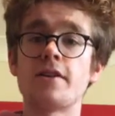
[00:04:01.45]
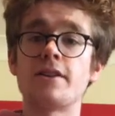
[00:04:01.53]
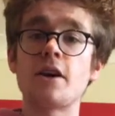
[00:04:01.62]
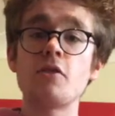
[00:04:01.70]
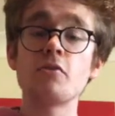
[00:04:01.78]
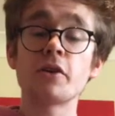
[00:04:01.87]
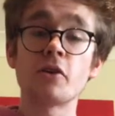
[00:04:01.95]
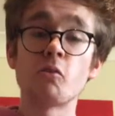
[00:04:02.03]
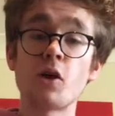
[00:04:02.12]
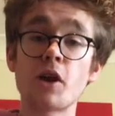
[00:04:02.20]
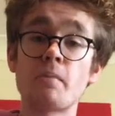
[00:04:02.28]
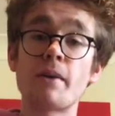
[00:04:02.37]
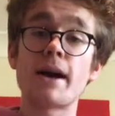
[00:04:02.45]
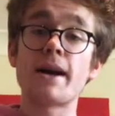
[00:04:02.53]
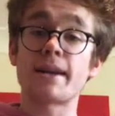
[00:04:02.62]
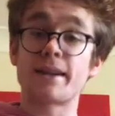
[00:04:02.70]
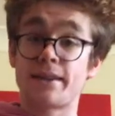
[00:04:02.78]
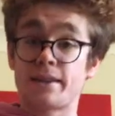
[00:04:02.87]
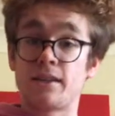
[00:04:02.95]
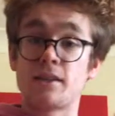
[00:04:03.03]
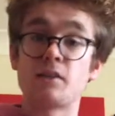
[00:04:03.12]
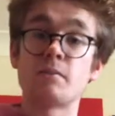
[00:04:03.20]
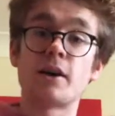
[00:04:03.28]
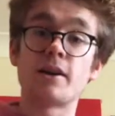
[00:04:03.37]
Now we're going to work back
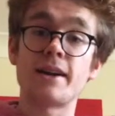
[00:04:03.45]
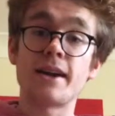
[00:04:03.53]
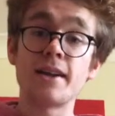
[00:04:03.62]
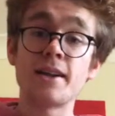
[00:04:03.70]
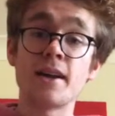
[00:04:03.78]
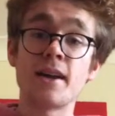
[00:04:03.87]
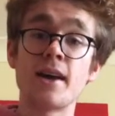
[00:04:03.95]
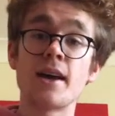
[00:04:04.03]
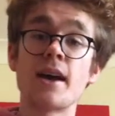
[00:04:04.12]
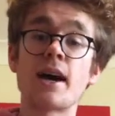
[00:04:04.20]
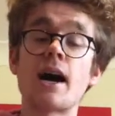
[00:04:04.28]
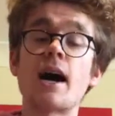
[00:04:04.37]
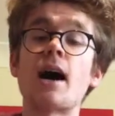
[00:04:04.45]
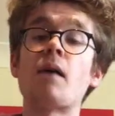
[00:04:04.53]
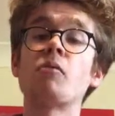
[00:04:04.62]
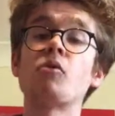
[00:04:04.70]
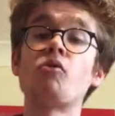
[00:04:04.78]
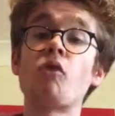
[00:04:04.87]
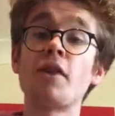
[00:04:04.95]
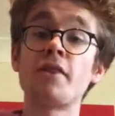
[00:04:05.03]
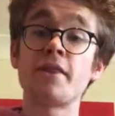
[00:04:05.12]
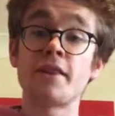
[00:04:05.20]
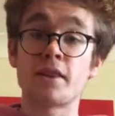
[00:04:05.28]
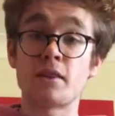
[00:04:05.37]
to bar 9 and we'll
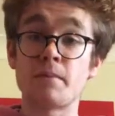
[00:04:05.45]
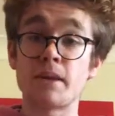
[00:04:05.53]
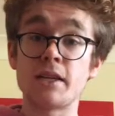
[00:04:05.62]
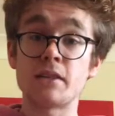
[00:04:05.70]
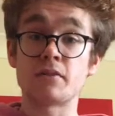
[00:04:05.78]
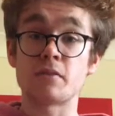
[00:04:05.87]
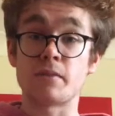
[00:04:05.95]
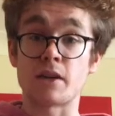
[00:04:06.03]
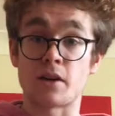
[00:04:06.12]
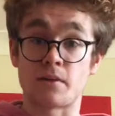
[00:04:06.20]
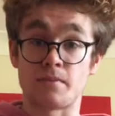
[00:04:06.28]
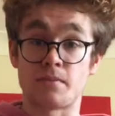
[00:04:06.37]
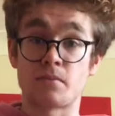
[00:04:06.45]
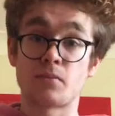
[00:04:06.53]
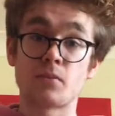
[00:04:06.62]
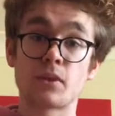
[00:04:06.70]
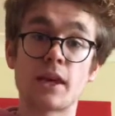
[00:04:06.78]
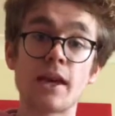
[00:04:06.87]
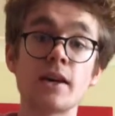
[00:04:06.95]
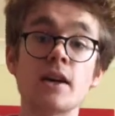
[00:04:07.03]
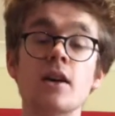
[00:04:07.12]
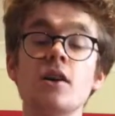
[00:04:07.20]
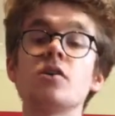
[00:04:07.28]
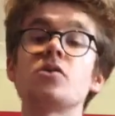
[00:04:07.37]
run the piece from there. Okay,
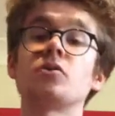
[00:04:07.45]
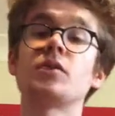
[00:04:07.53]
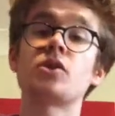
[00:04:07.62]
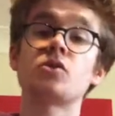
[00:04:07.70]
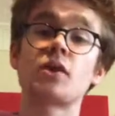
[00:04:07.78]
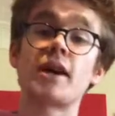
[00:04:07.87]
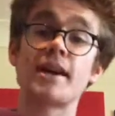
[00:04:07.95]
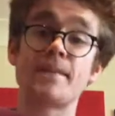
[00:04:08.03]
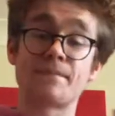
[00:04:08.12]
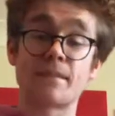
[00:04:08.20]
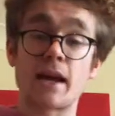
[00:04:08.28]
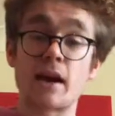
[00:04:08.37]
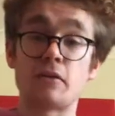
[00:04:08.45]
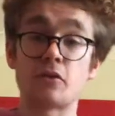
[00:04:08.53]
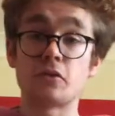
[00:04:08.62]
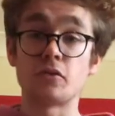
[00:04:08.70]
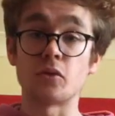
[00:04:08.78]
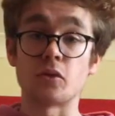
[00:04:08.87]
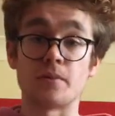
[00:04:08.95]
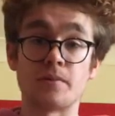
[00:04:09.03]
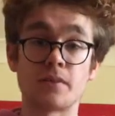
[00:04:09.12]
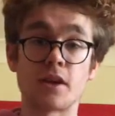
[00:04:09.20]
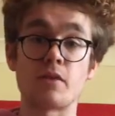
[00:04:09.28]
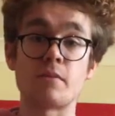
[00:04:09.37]
so let's try it after 4.
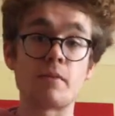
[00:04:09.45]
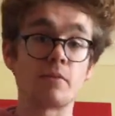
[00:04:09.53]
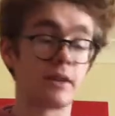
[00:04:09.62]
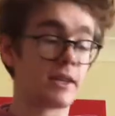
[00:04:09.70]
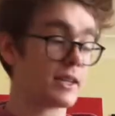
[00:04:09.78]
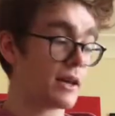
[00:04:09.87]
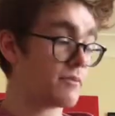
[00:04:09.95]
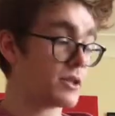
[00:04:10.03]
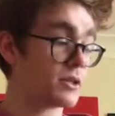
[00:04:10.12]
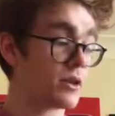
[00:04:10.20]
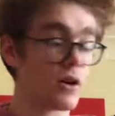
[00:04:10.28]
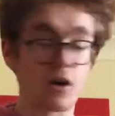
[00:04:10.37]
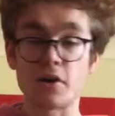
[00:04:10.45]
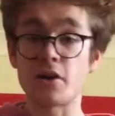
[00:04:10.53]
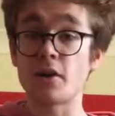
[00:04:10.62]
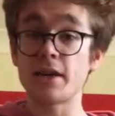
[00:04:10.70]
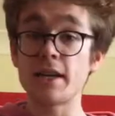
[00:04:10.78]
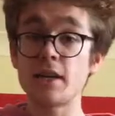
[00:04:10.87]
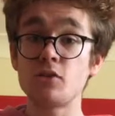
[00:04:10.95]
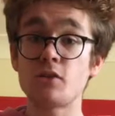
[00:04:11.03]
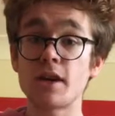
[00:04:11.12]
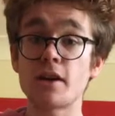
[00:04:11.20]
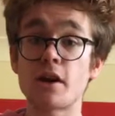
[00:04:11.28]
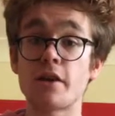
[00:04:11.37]
And remember, this time we start on our E
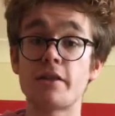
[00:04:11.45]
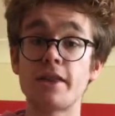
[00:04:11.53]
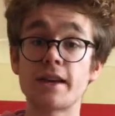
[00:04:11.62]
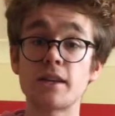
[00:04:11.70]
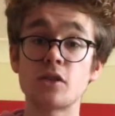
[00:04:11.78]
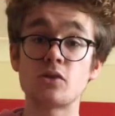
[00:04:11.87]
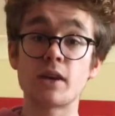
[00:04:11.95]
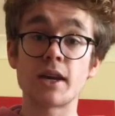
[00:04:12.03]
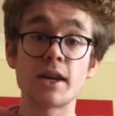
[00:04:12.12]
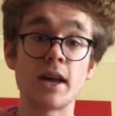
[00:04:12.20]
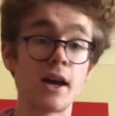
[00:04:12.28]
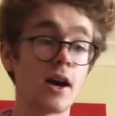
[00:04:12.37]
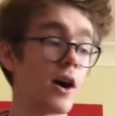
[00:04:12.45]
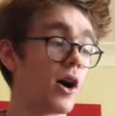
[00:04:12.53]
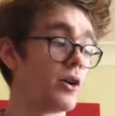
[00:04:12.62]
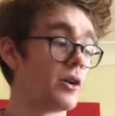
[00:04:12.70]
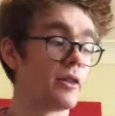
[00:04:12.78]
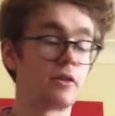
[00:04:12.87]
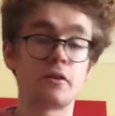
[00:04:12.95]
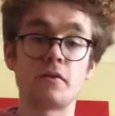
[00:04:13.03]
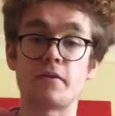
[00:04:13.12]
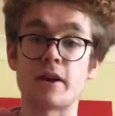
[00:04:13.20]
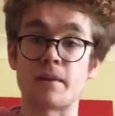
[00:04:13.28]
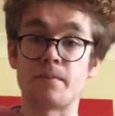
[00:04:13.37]
string, our thickest string, on our 3rd
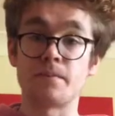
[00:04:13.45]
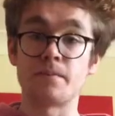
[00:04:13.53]
fret.